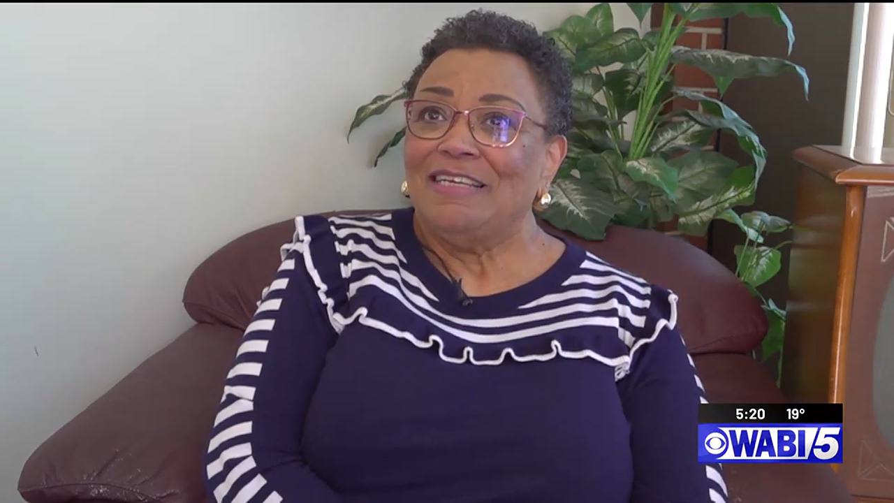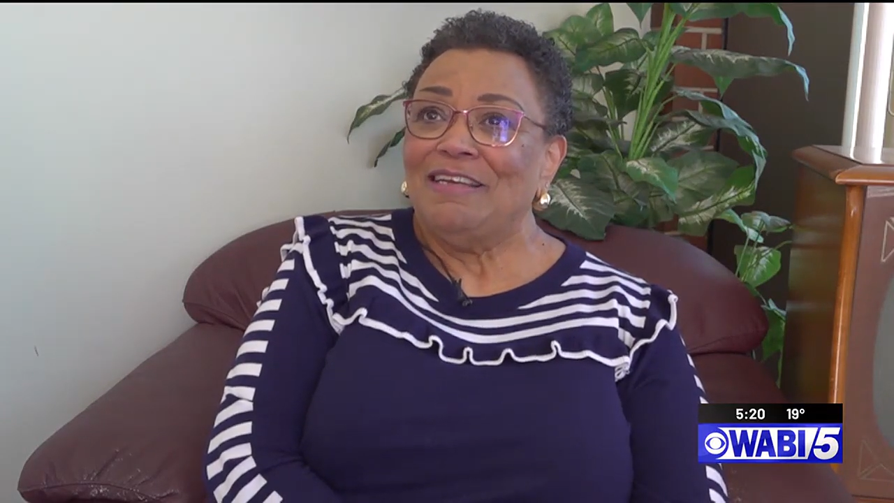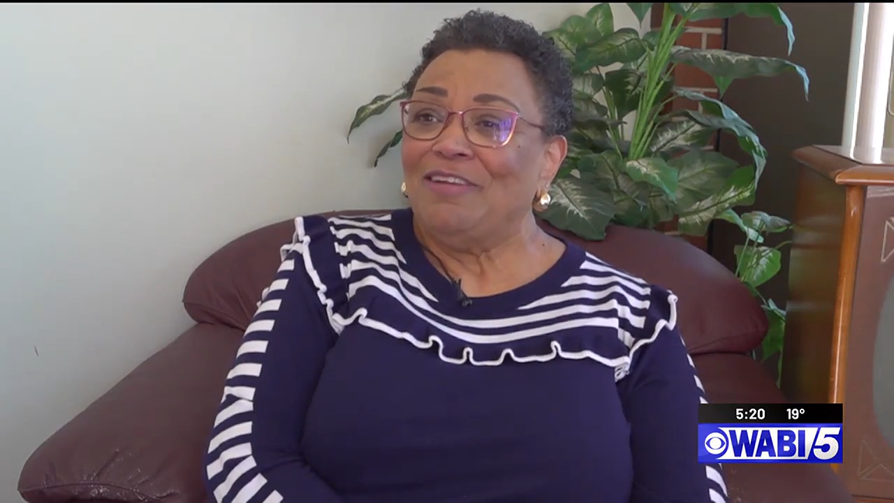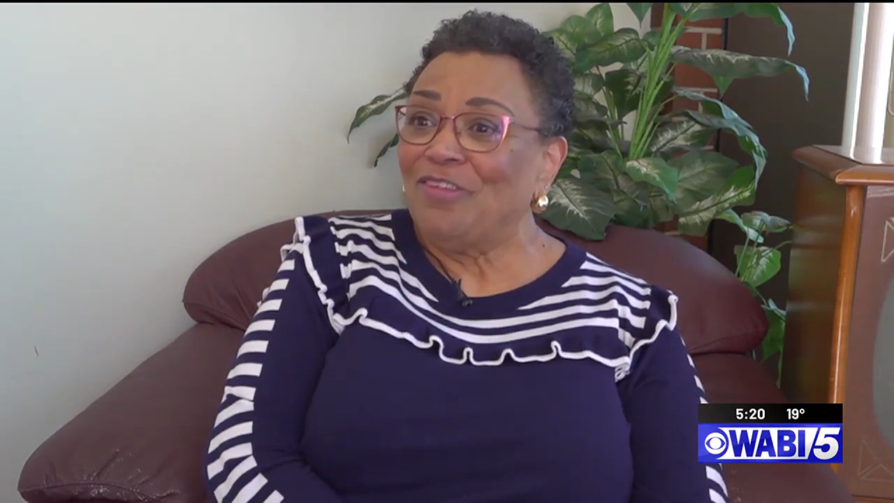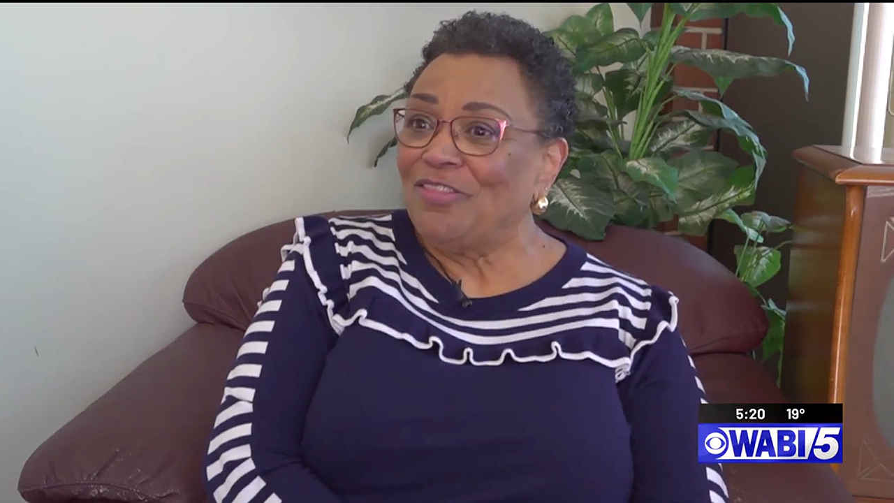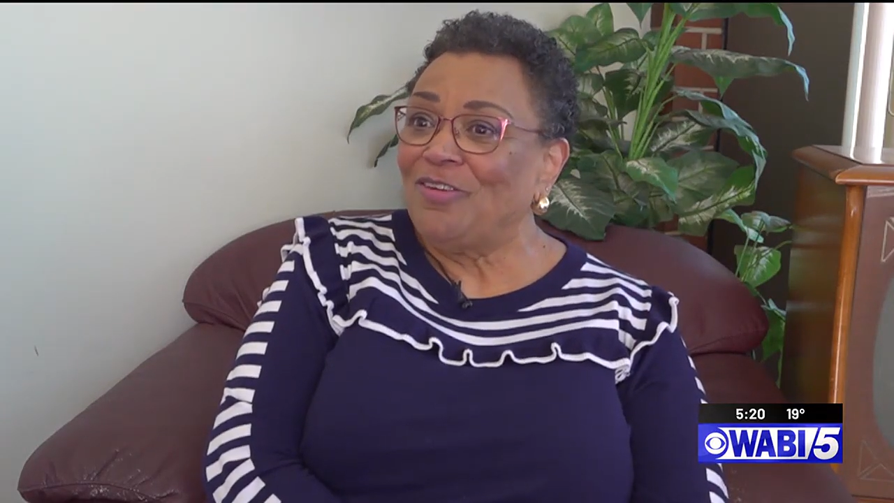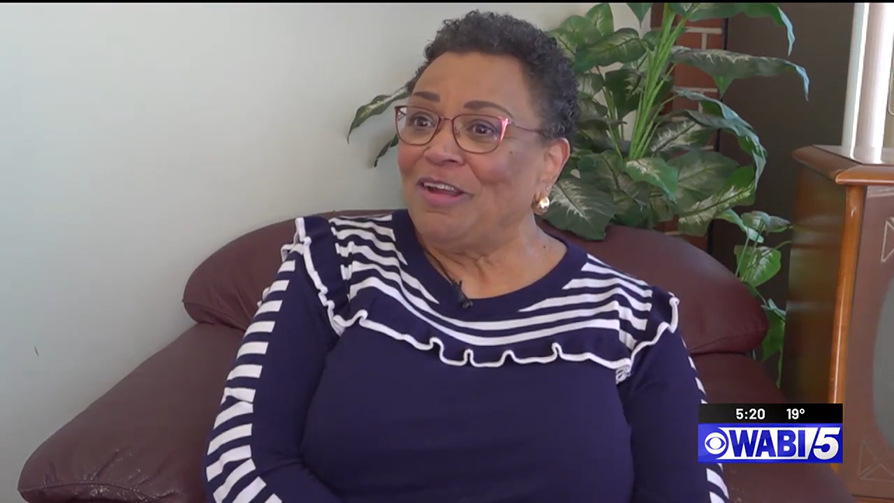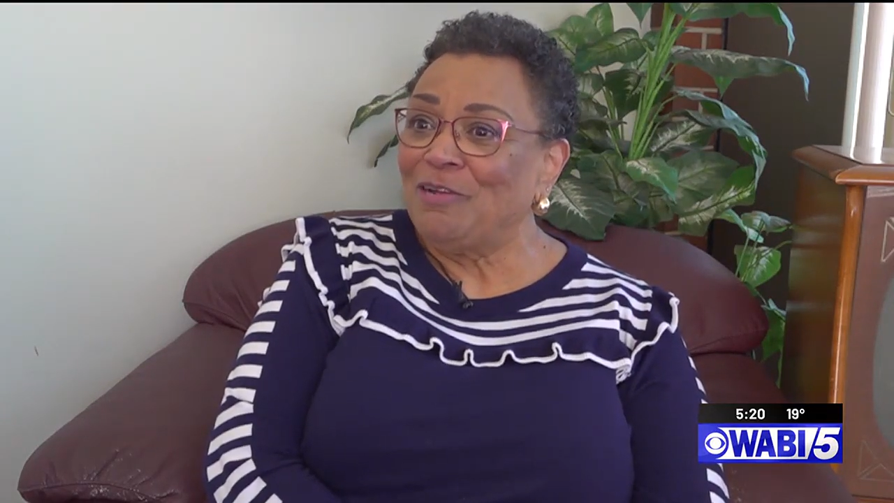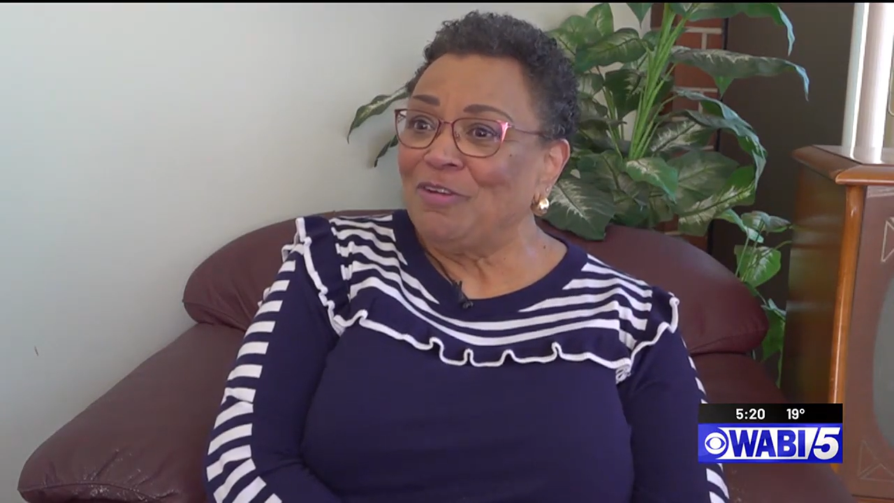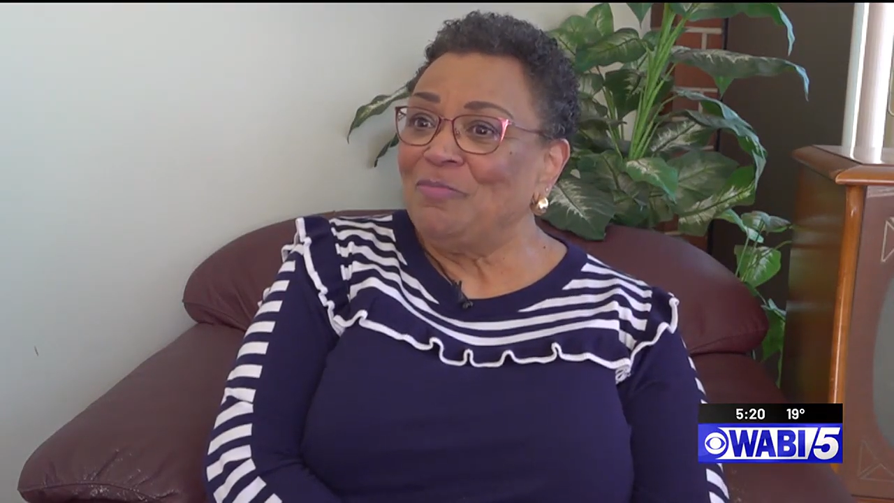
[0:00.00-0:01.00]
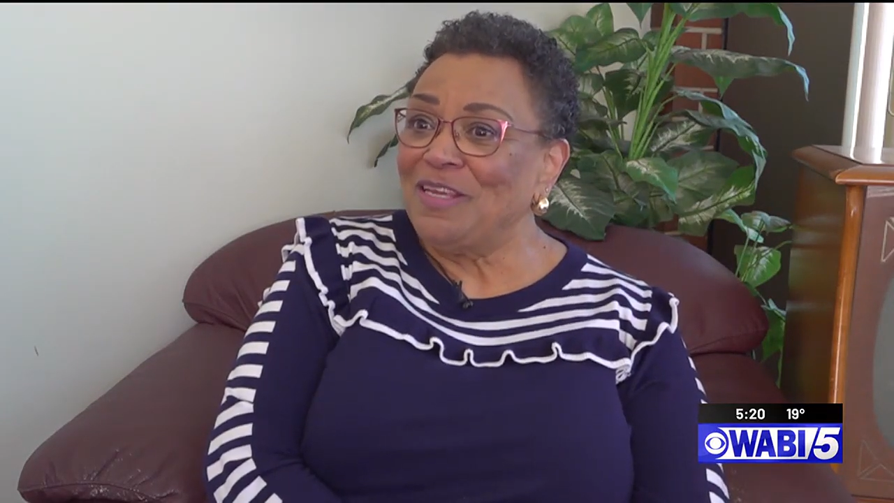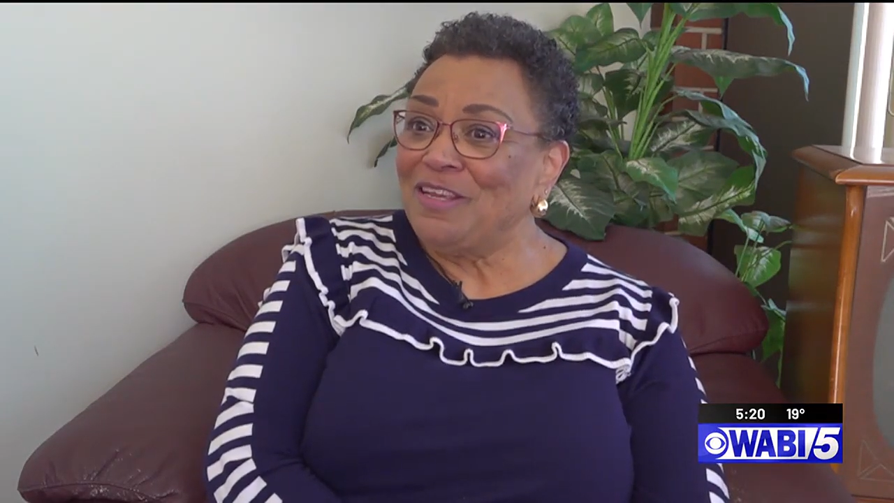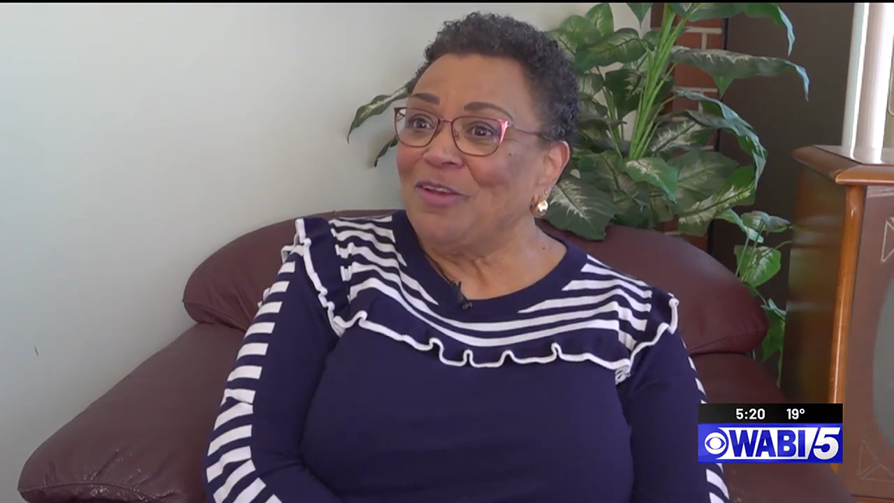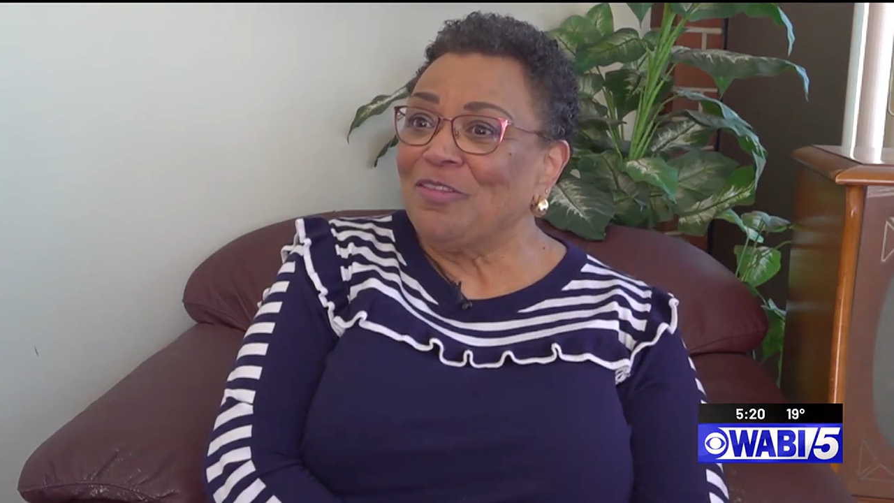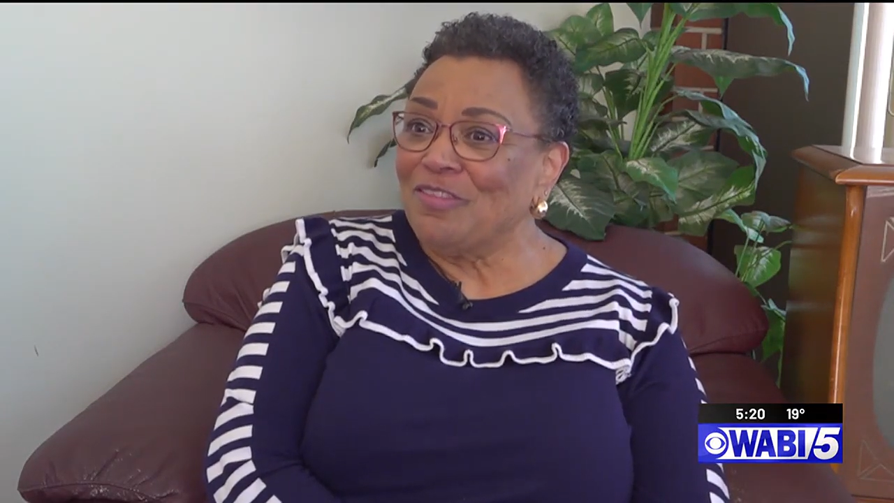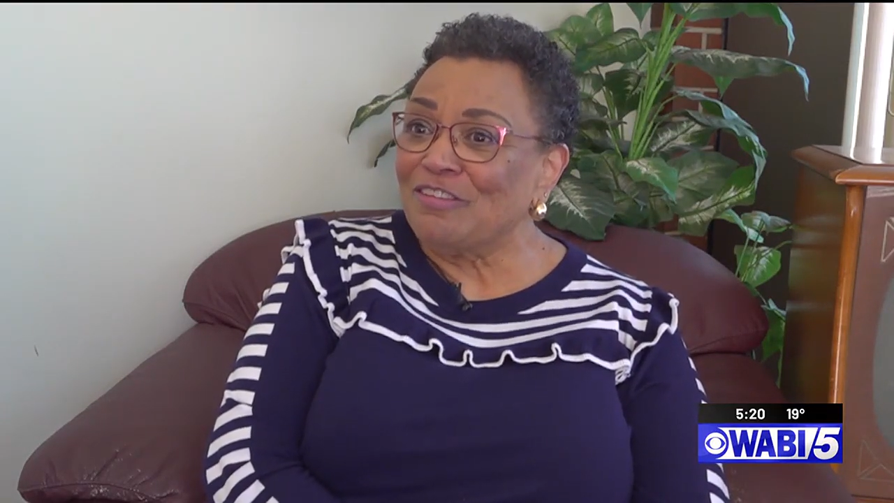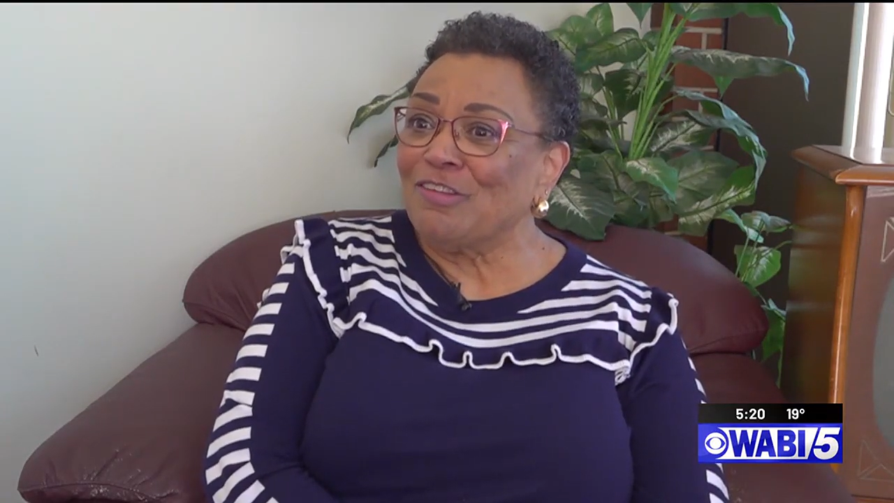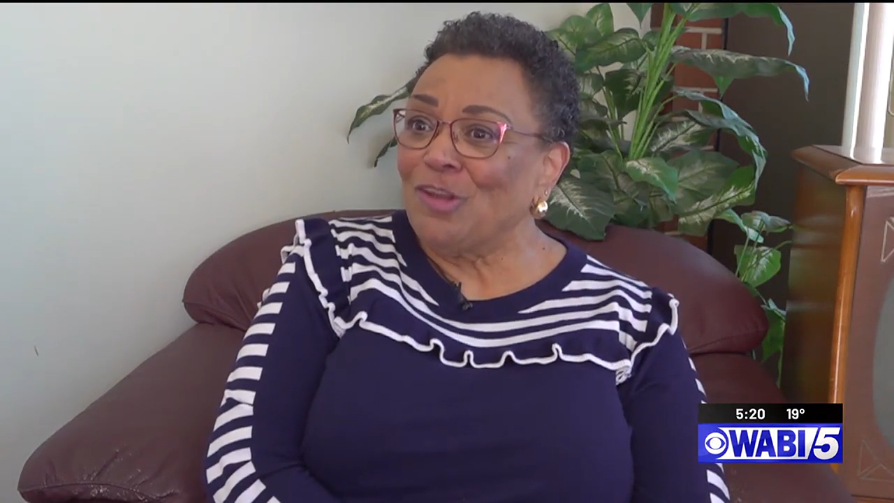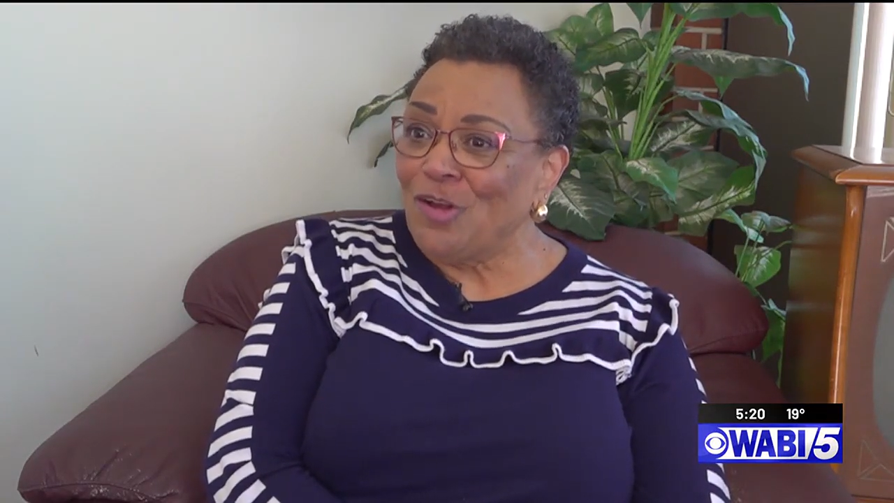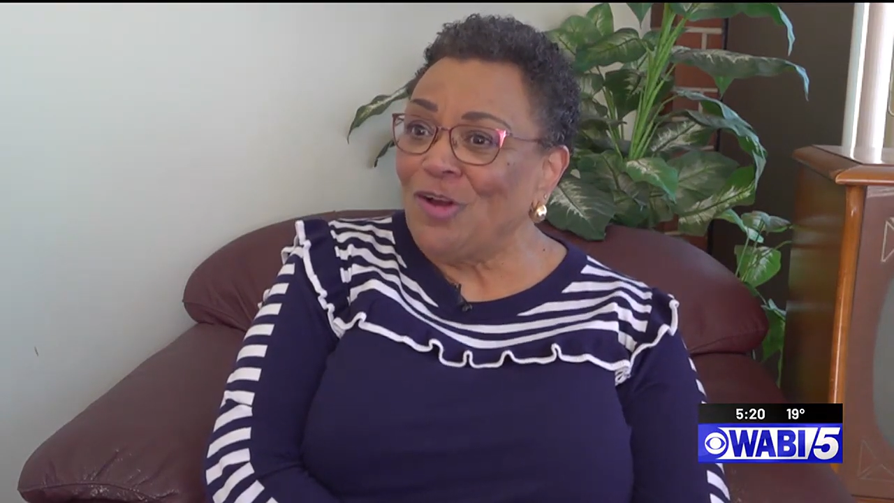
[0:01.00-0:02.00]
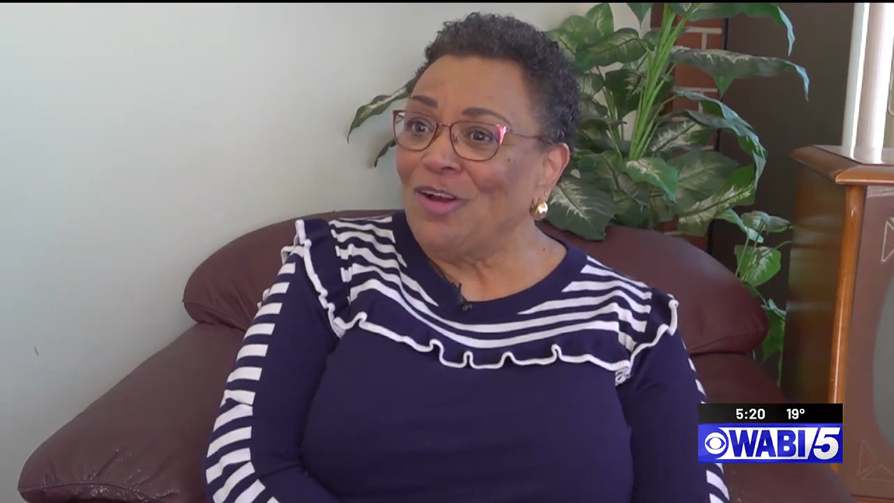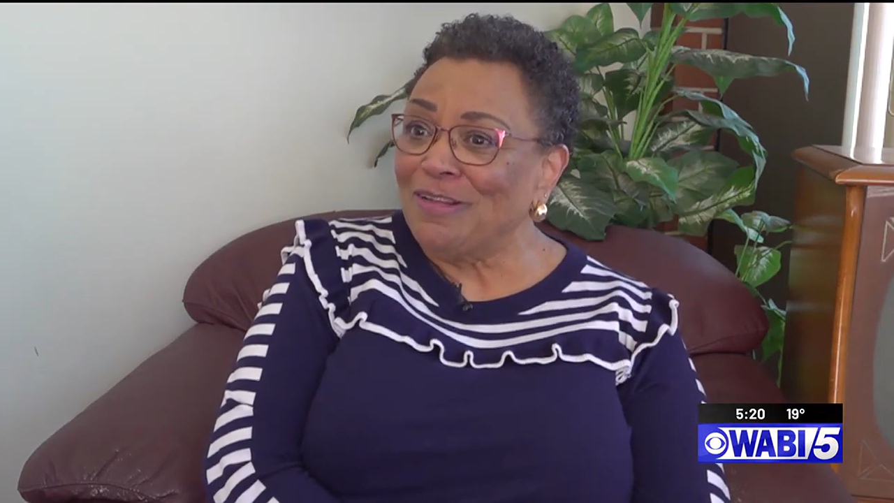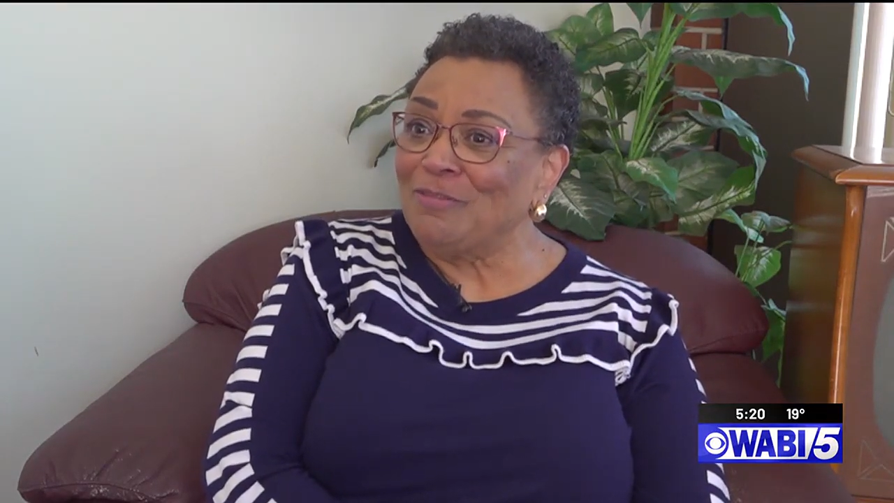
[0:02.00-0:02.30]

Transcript: never thought I would be here this long.